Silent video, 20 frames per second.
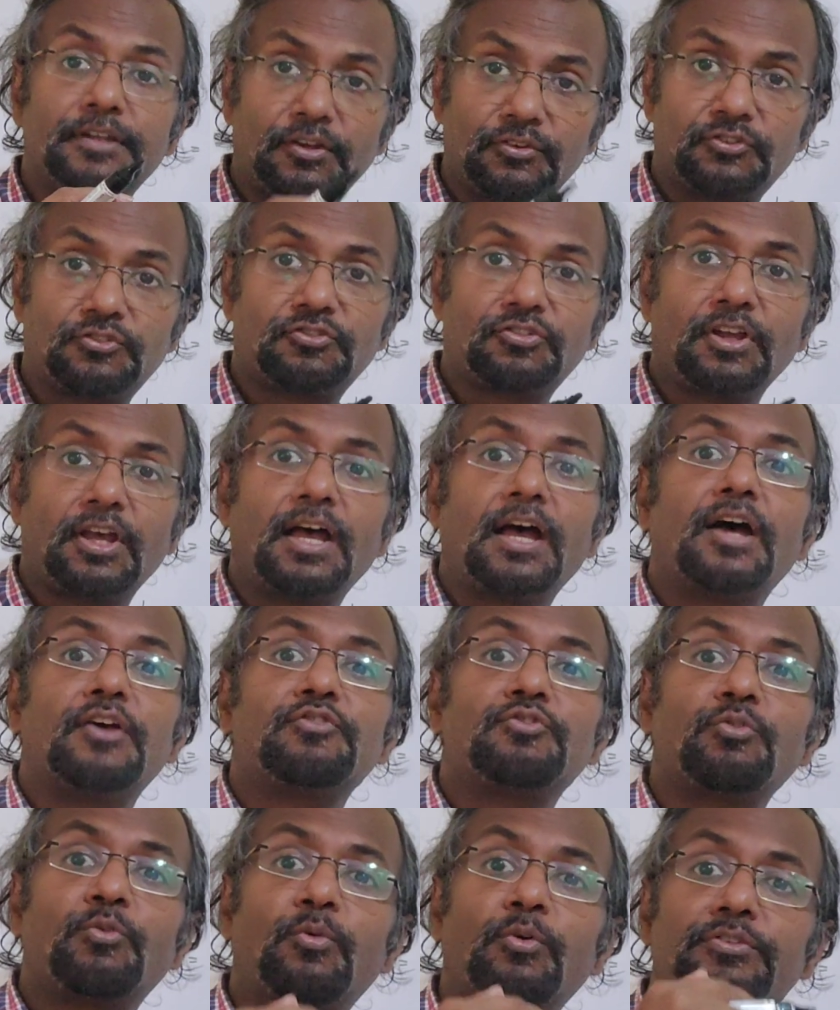Yes.
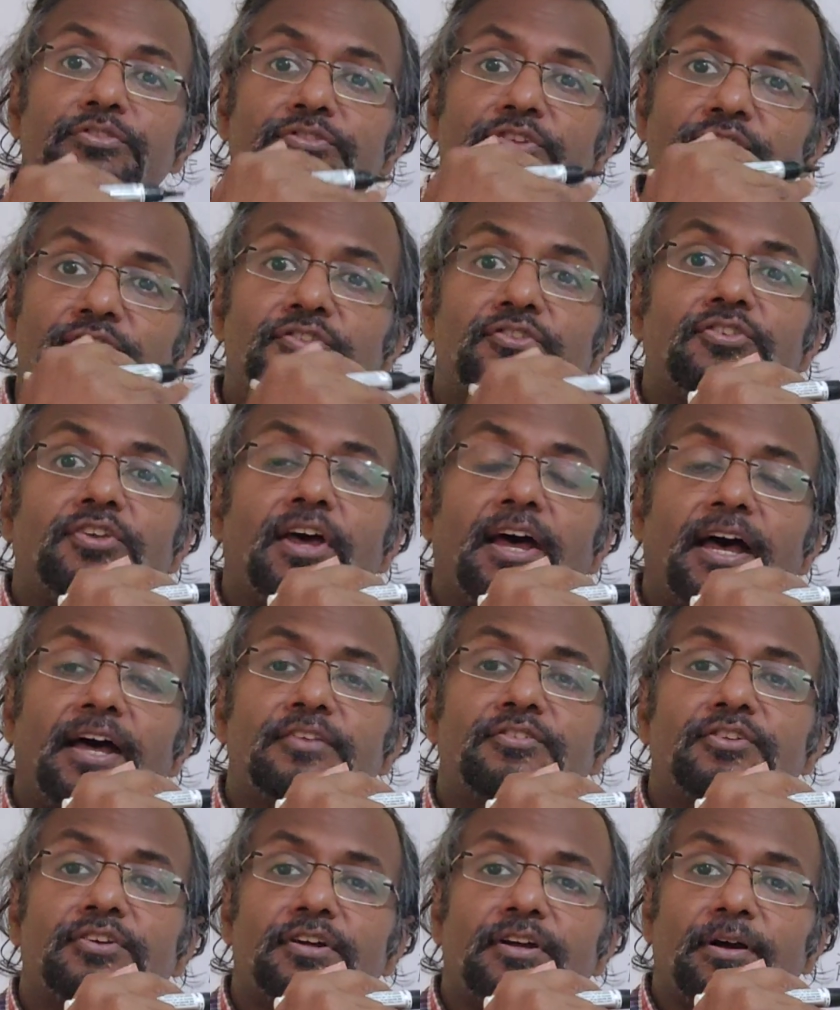So this
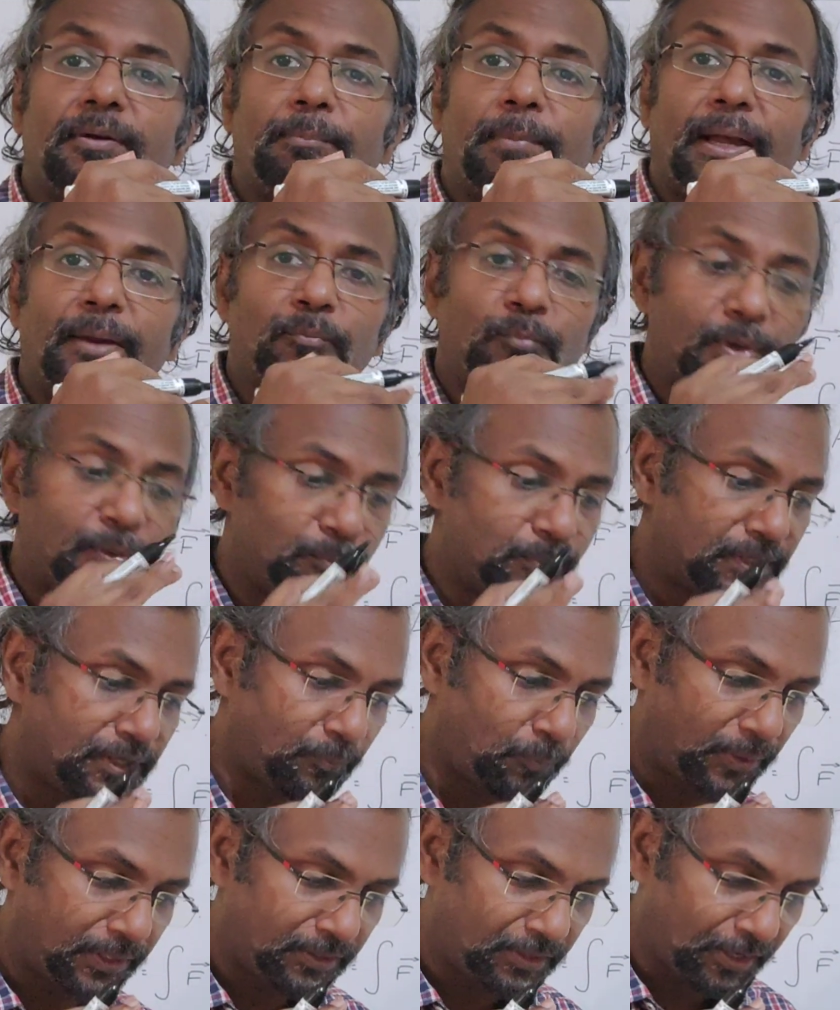has, and
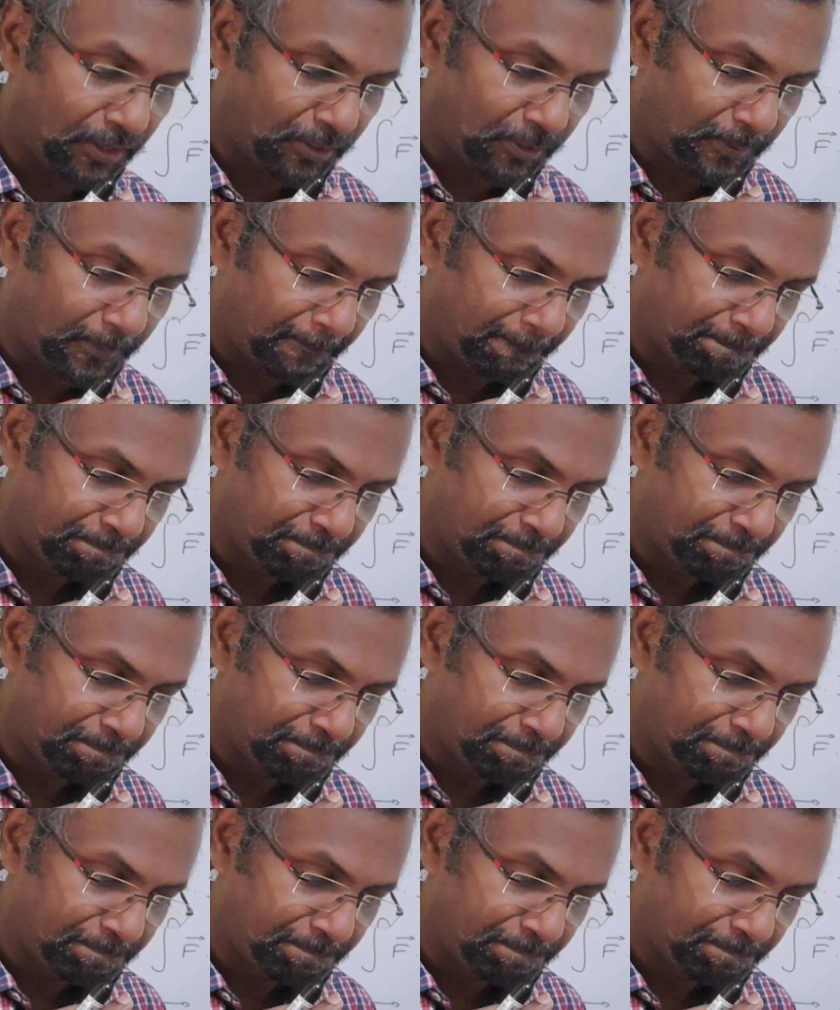when